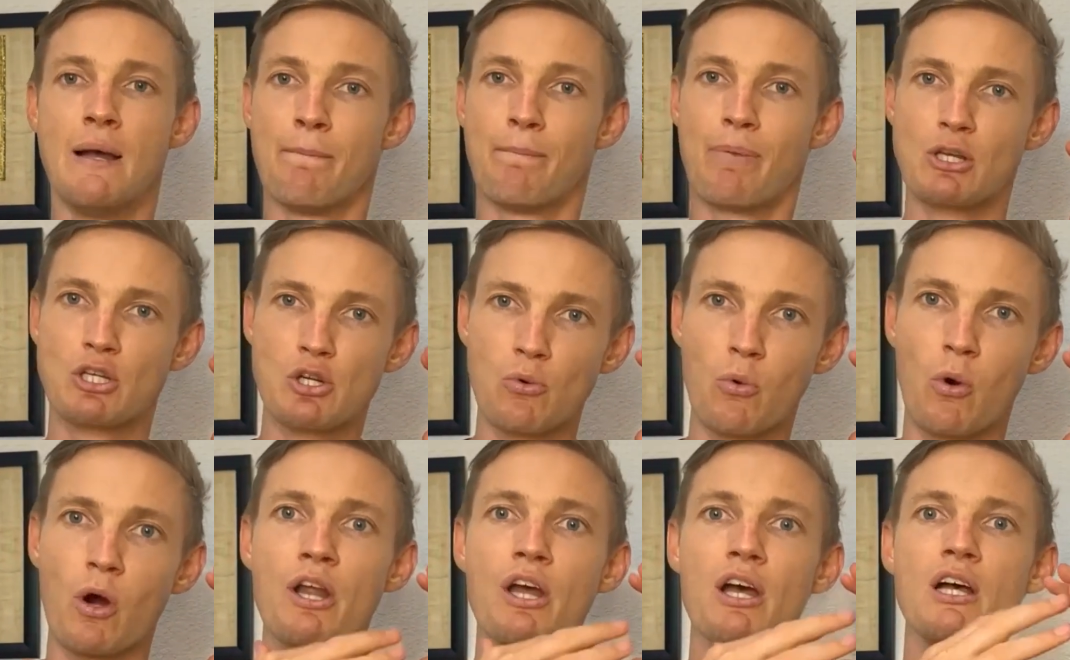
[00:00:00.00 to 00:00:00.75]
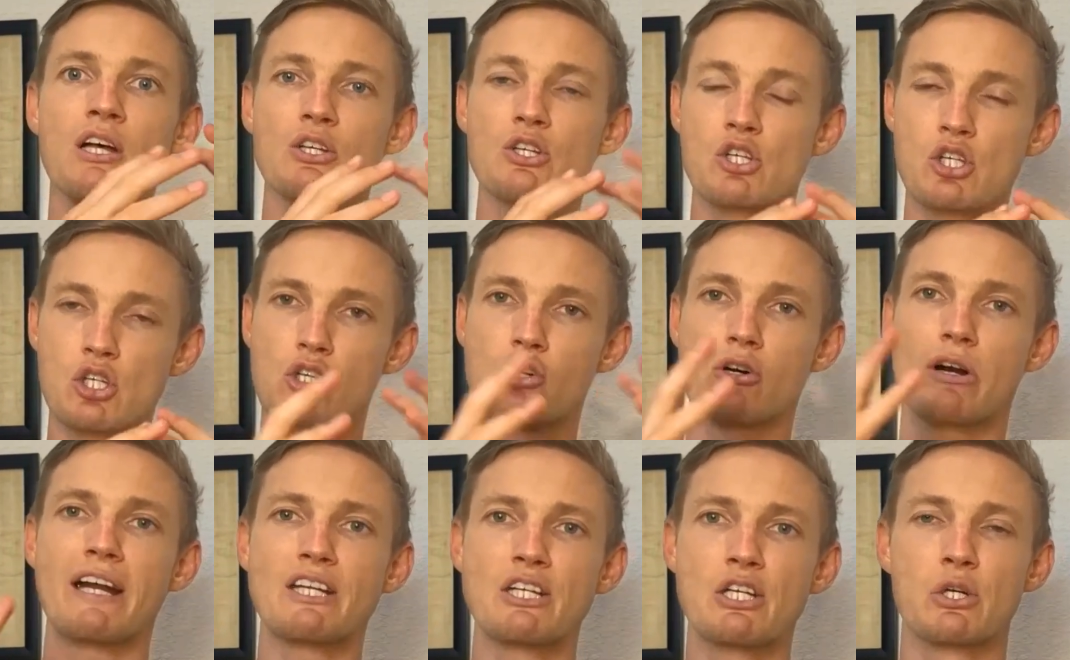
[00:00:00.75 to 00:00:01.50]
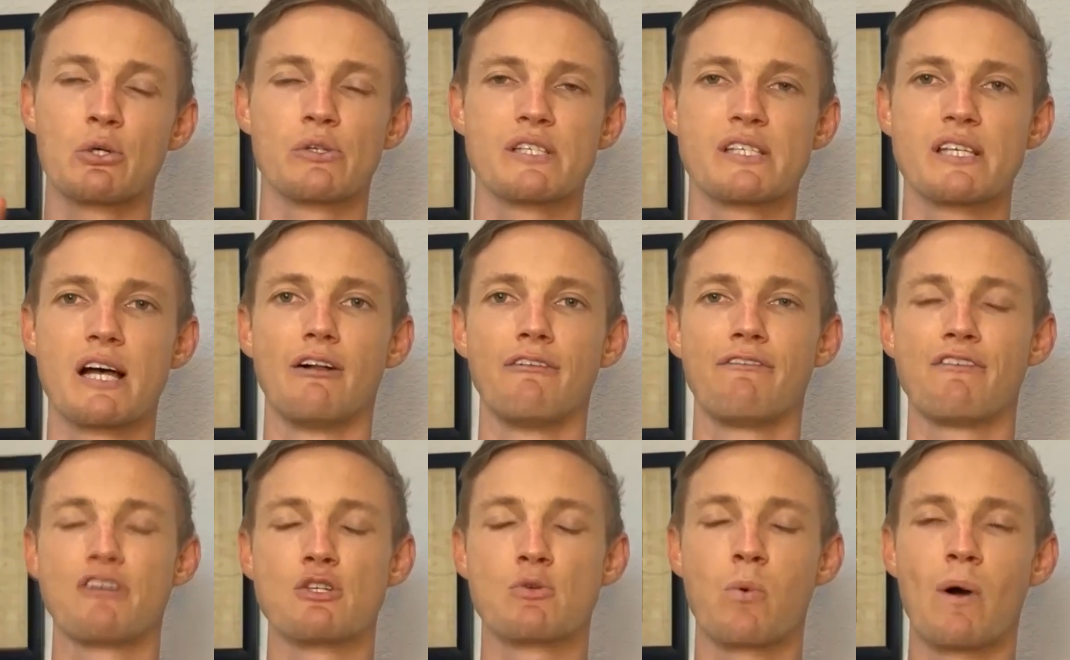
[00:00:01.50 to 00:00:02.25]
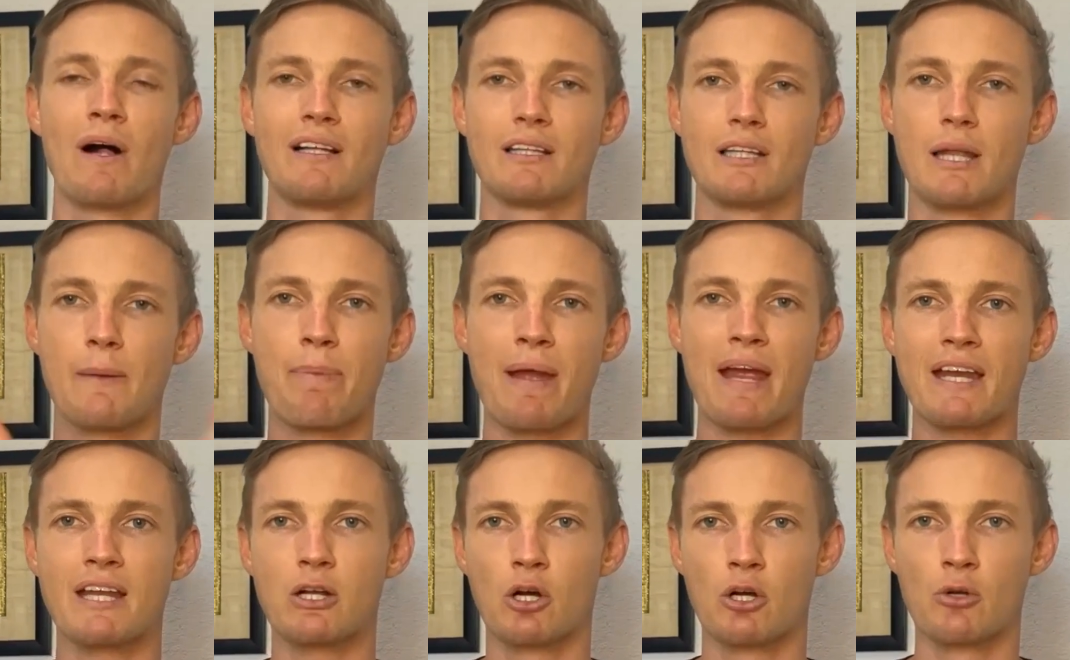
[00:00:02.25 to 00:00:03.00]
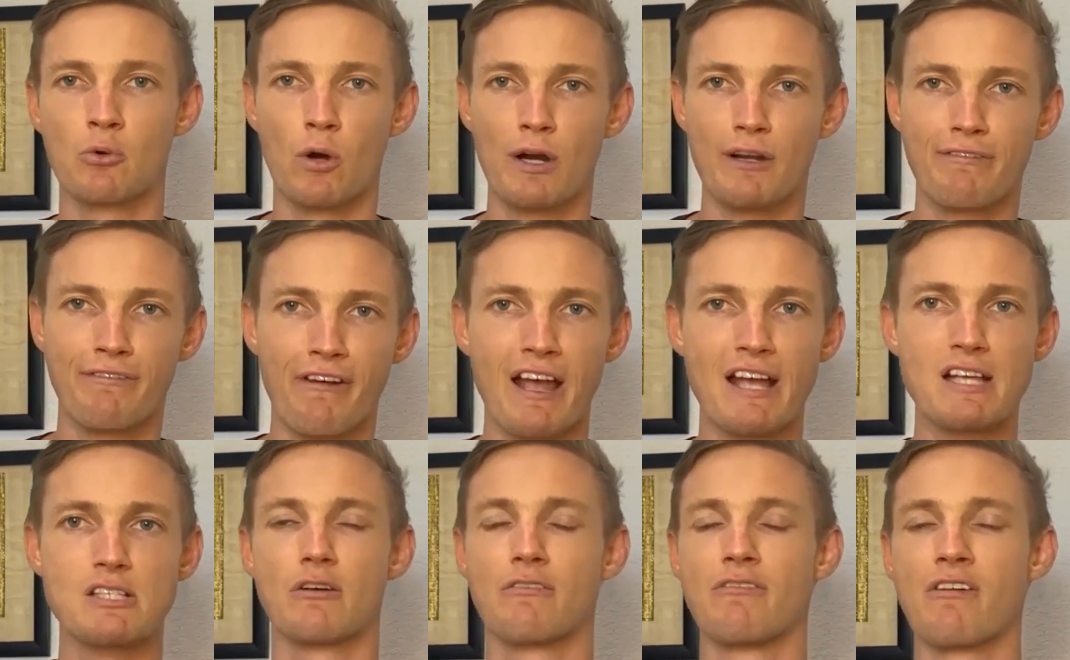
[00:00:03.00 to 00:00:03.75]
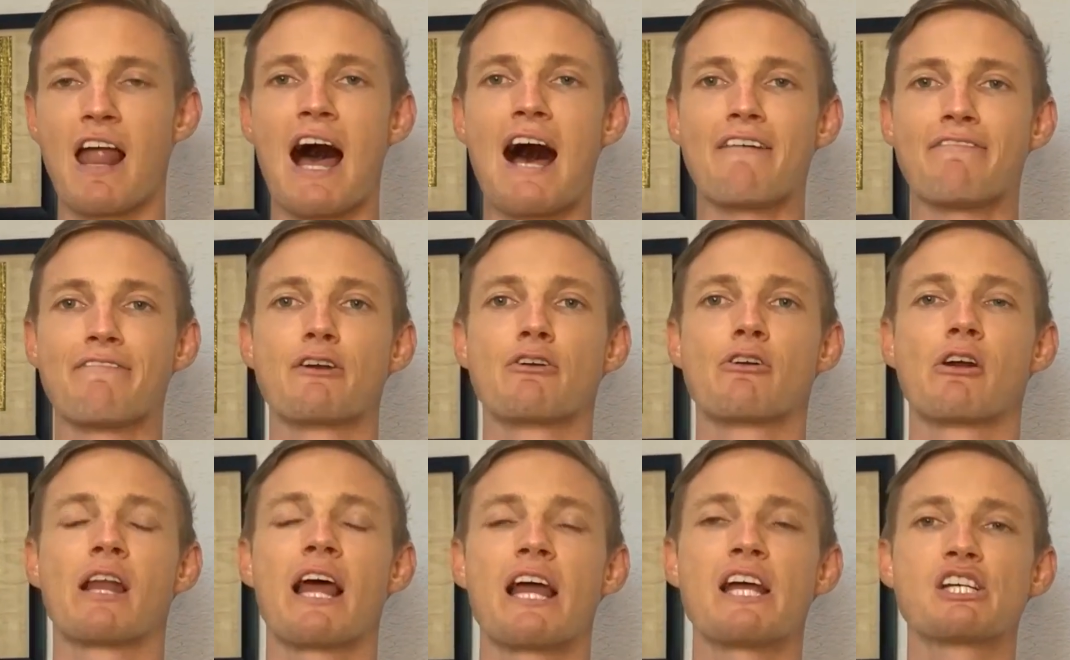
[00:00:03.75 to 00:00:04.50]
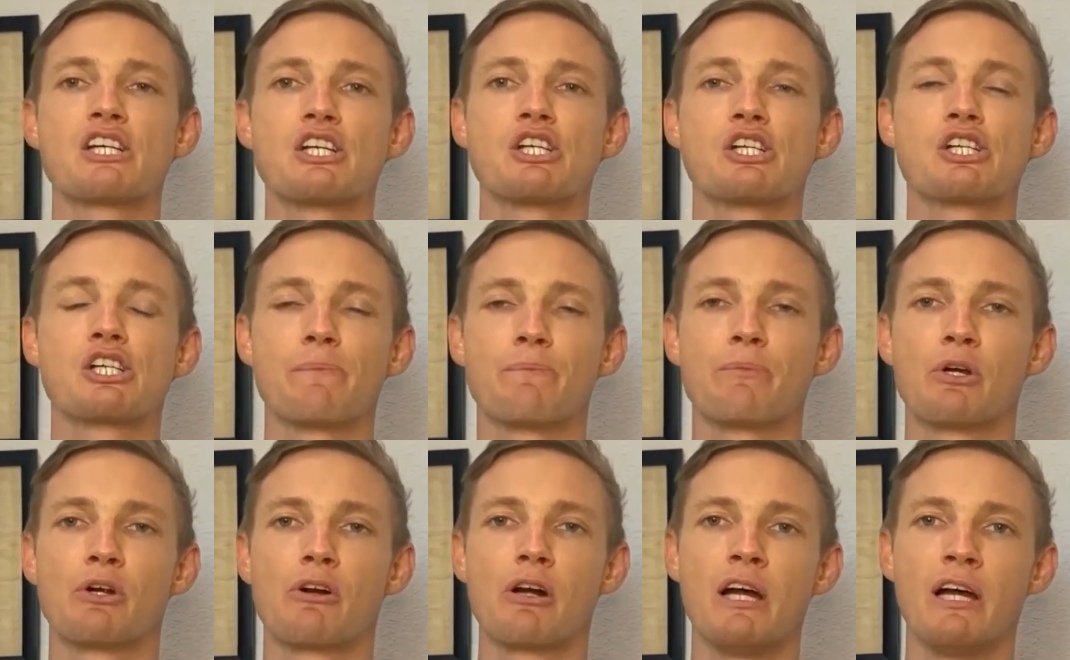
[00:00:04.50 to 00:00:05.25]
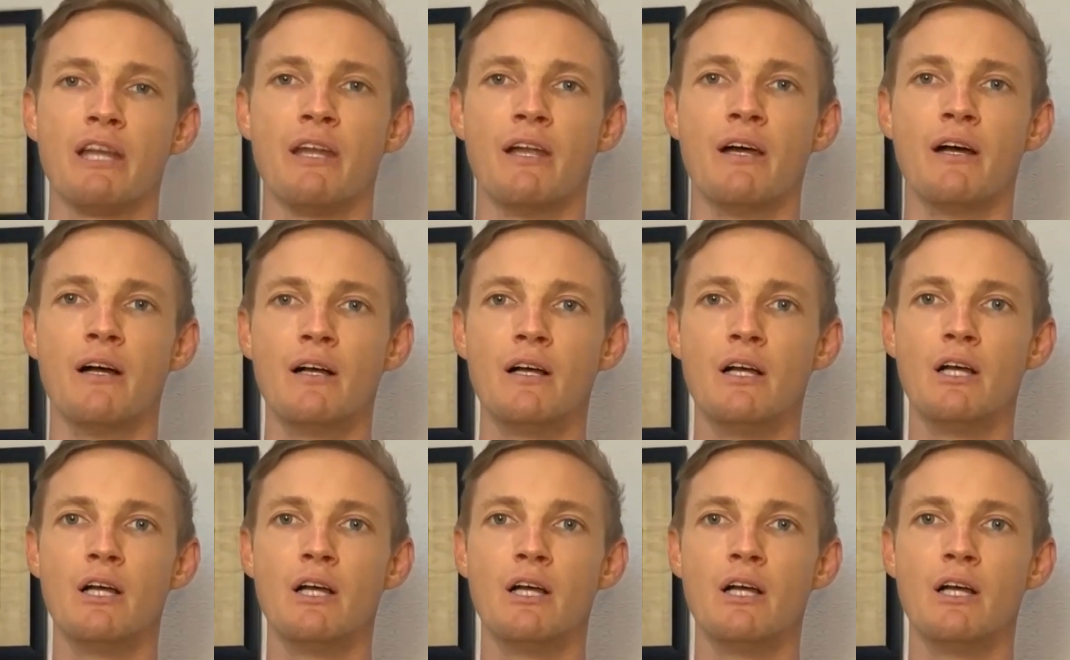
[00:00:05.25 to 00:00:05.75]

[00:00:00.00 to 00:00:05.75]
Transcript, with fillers: But you want to stretch yourself as well, depending on what phase of life and relationship you're in.